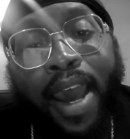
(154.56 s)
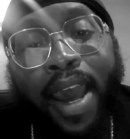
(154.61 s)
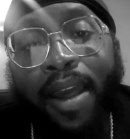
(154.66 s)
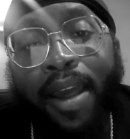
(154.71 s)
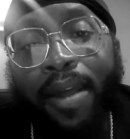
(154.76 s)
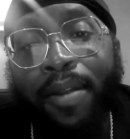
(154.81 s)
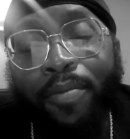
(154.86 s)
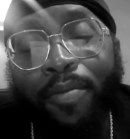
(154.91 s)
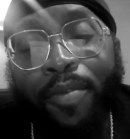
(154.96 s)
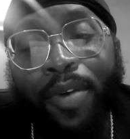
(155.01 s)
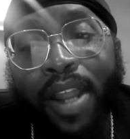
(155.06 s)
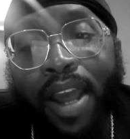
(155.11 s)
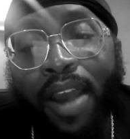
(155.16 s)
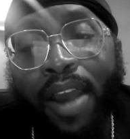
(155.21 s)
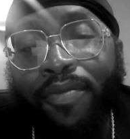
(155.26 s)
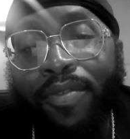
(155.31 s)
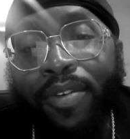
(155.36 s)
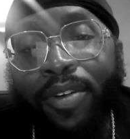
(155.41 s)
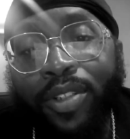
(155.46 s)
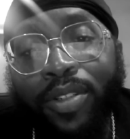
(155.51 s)
when I
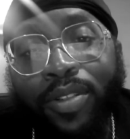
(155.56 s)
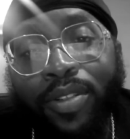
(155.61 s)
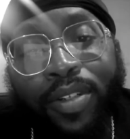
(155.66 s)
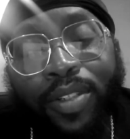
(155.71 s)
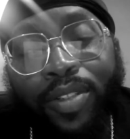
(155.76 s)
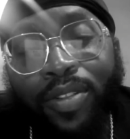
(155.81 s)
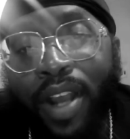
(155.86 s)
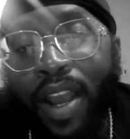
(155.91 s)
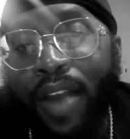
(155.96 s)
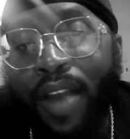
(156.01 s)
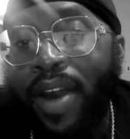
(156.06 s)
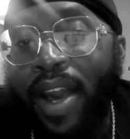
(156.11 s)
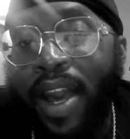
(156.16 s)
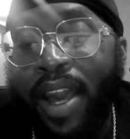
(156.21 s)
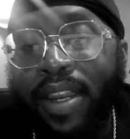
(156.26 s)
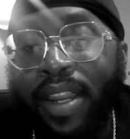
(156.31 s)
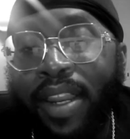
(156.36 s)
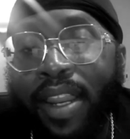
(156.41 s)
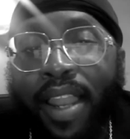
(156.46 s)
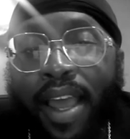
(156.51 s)
first started driving, I
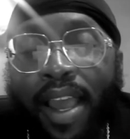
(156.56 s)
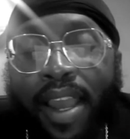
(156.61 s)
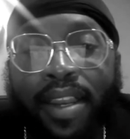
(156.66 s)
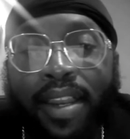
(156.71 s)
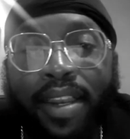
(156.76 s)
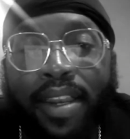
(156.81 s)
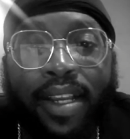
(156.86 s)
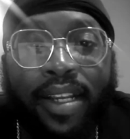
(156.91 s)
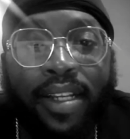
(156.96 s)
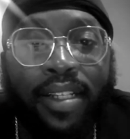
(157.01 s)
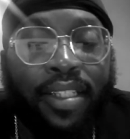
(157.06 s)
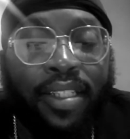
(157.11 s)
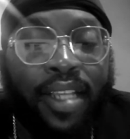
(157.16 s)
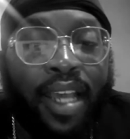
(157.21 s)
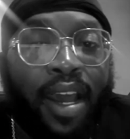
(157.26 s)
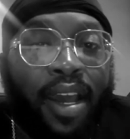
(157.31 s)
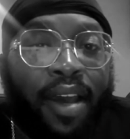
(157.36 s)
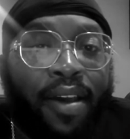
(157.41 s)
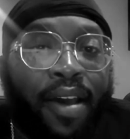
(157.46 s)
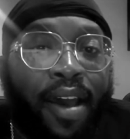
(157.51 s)
didn't like that because
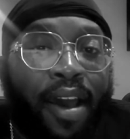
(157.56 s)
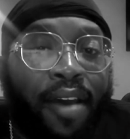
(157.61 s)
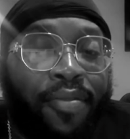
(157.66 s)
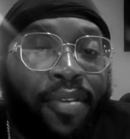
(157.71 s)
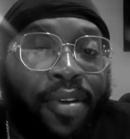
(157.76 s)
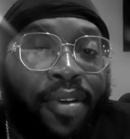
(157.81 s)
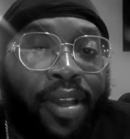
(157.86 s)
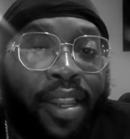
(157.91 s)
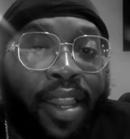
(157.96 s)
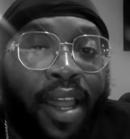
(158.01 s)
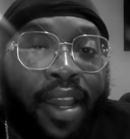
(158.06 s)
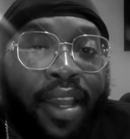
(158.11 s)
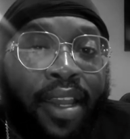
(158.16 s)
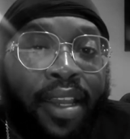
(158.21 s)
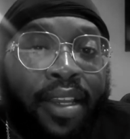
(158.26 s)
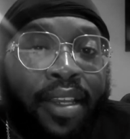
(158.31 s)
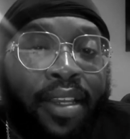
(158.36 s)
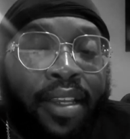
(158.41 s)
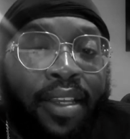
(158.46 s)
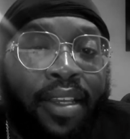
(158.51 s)
I felt like,
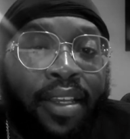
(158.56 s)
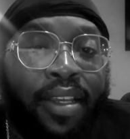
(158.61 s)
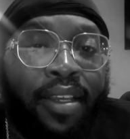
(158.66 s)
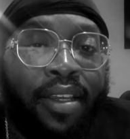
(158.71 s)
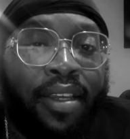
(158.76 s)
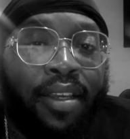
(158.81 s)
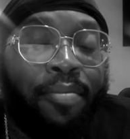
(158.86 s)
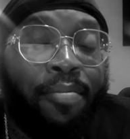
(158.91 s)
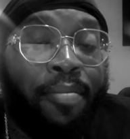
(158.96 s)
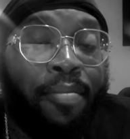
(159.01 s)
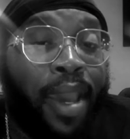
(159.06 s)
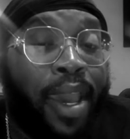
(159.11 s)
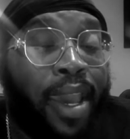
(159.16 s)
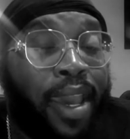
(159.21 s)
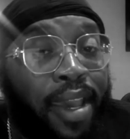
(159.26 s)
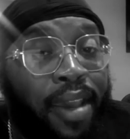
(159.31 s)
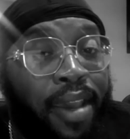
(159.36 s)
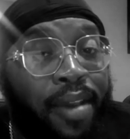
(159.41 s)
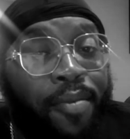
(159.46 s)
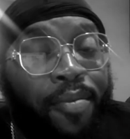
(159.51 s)

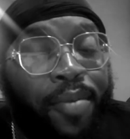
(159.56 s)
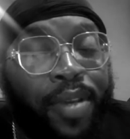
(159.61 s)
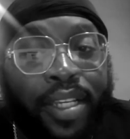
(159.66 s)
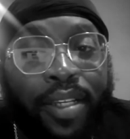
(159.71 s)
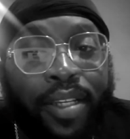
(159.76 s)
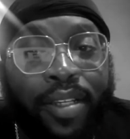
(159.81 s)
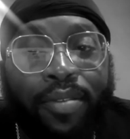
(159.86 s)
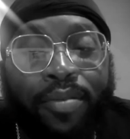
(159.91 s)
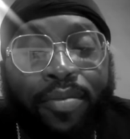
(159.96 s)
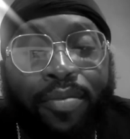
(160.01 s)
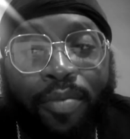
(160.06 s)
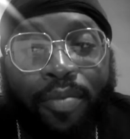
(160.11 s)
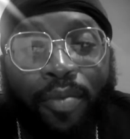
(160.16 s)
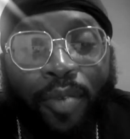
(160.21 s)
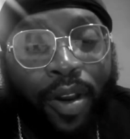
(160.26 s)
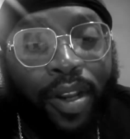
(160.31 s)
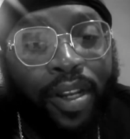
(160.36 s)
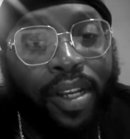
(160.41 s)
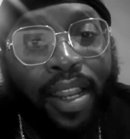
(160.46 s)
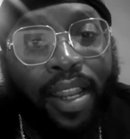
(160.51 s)
man, we
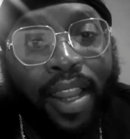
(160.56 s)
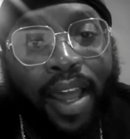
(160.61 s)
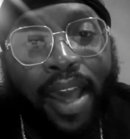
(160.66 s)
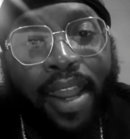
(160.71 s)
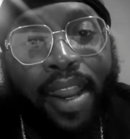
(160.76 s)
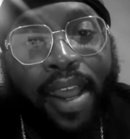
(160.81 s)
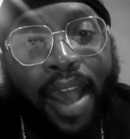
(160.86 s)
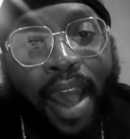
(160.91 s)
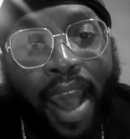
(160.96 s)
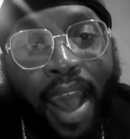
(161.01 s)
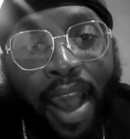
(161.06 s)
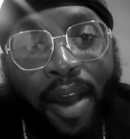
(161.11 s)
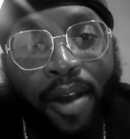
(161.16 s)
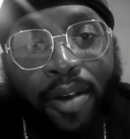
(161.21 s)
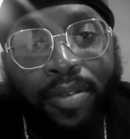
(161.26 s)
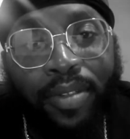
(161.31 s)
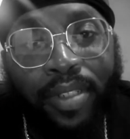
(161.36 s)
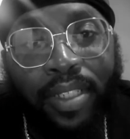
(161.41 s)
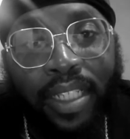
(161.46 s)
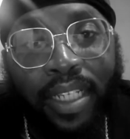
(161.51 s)
working a lot of
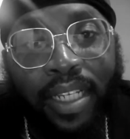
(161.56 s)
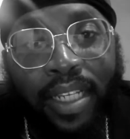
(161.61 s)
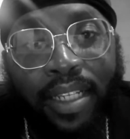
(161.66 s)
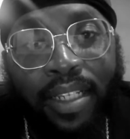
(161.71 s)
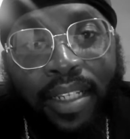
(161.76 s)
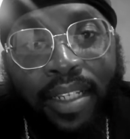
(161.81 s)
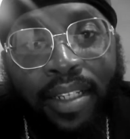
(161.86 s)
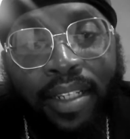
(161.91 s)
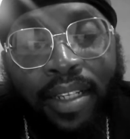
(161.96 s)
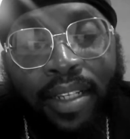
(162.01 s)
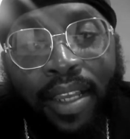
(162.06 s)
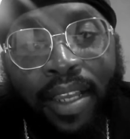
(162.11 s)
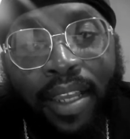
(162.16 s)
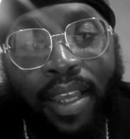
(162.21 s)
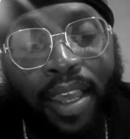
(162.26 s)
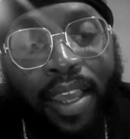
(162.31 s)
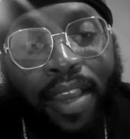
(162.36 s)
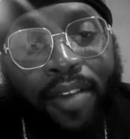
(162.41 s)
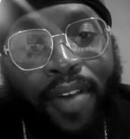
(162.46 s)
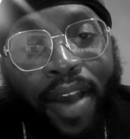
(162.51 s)
hours, and
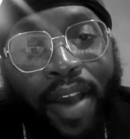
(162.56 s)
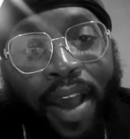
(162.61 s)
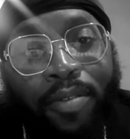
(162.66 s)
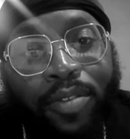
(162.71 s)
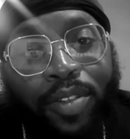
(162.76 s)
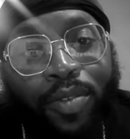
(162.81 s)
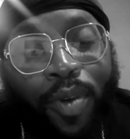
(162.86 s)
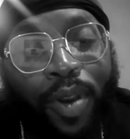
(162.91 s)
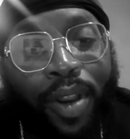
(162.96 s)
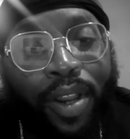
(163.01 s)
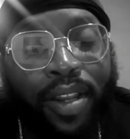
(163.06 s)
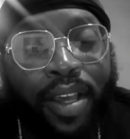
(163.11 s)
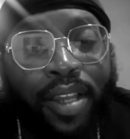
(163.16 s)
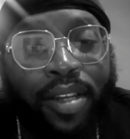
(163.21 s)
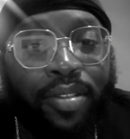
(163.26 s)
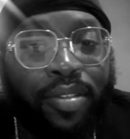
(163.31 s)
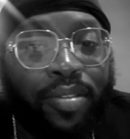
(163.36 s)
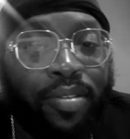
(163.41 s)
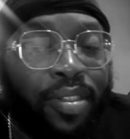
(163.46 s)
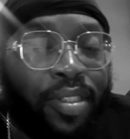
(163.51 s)
if I was working at a
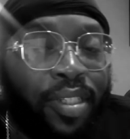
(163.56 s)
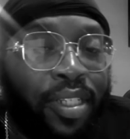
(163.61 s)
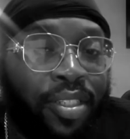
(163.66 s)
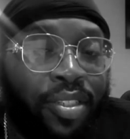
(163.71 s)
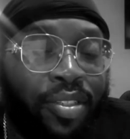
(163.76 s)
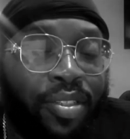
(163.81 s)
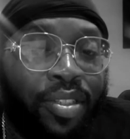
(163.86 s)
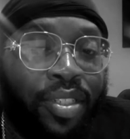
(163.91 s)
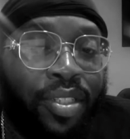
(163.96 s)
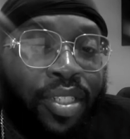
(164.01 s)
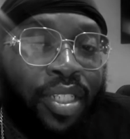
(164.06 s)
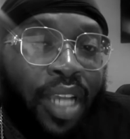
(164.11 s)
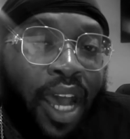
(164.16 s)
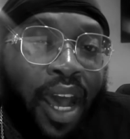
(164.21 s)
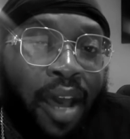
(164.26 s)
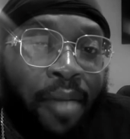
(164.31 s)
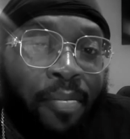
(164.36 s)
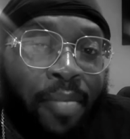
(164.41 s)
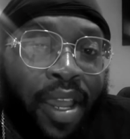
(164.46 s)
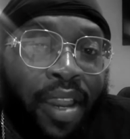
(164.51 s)
traditional
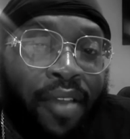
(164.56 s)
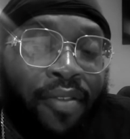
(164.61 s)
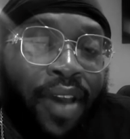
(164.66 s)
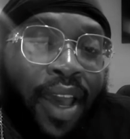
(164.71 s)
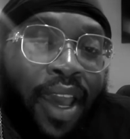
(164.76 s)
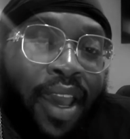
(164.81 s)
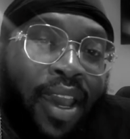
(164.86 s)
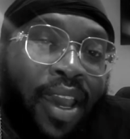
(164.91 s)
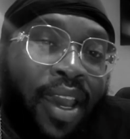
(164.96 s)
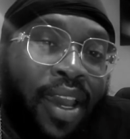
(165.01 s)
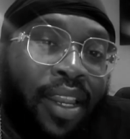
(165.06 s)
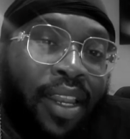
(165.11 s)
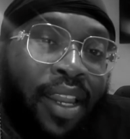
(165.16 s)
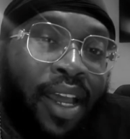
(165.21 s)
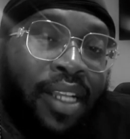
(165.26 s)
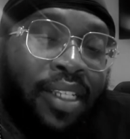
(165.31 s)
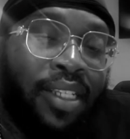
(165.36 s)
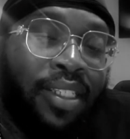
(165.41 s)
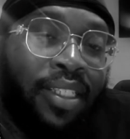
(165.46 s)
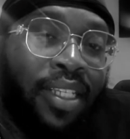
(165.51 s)
job, man, if I had
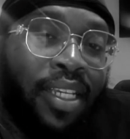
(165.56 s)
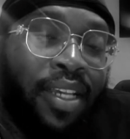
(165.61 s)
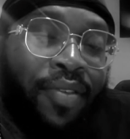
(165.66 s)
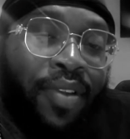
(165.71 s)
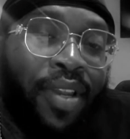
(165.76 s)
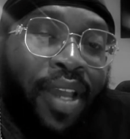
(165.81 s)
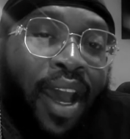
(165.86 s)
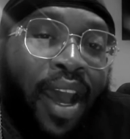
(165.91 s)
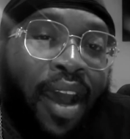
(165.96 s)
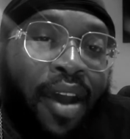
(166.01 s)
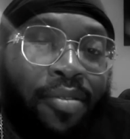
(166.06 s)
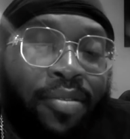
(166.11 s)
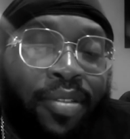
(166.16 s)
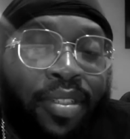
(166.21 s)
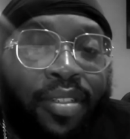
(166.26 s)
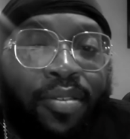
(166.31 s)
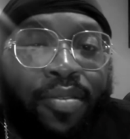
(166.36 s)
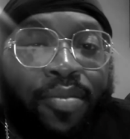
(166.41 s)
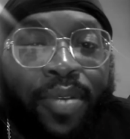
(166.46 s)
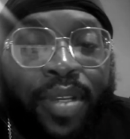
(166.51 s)
like 70 hours
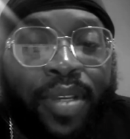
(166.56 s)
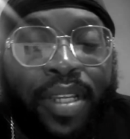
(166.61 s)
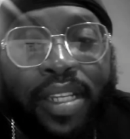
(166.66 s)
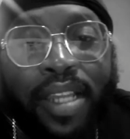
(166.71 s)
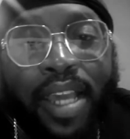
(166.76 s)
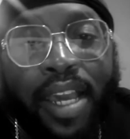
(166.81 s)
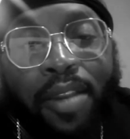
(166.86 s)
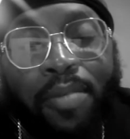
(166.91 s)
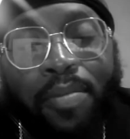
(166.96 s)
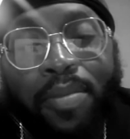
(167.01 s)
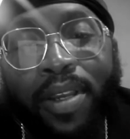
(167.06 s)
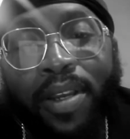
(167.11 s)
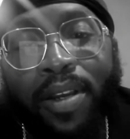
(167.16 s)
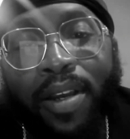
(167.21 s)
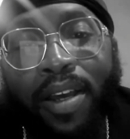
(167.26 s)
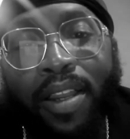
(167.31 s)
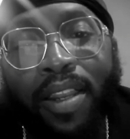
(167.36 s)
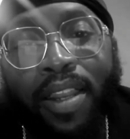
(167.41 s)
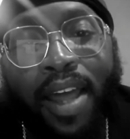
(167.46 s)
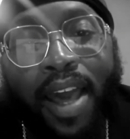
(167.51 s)
in a week, that'd be a
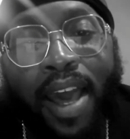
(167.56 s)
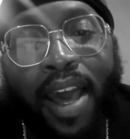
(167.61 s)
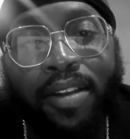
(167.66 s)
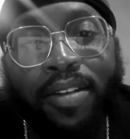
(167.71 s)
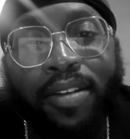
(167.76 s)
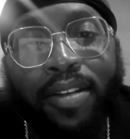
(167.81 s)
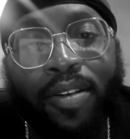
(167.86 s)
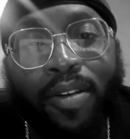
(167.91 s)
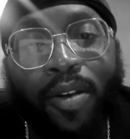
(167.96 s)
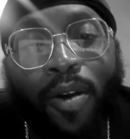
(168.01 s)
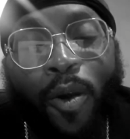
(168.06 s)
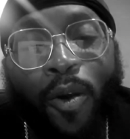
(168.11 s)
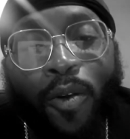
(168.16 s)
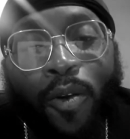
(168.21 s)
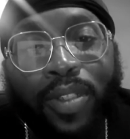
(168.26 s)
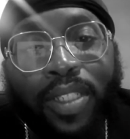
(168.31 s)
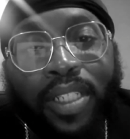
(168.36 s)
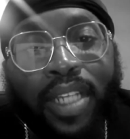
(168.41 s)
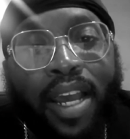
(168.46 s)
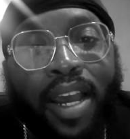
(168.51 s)
lot of
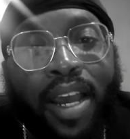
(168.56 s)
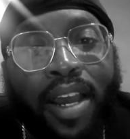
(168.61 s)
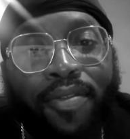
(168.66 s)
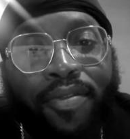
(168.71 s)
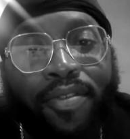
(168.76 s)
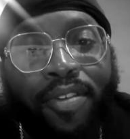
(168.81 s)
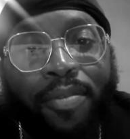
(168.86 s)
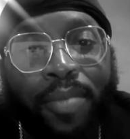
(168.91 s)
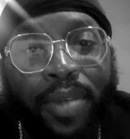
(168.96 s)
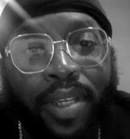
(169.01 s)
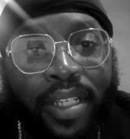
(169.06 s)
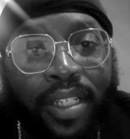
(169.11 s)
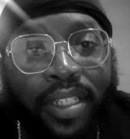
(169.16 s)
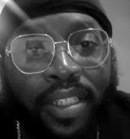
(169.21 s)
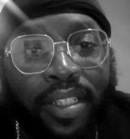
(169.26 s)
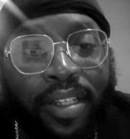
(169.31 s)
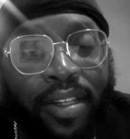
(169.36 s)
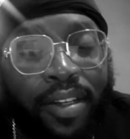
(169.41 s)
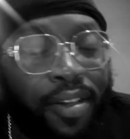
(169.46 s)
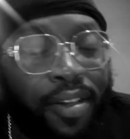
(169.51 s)
overtime for me and stuff.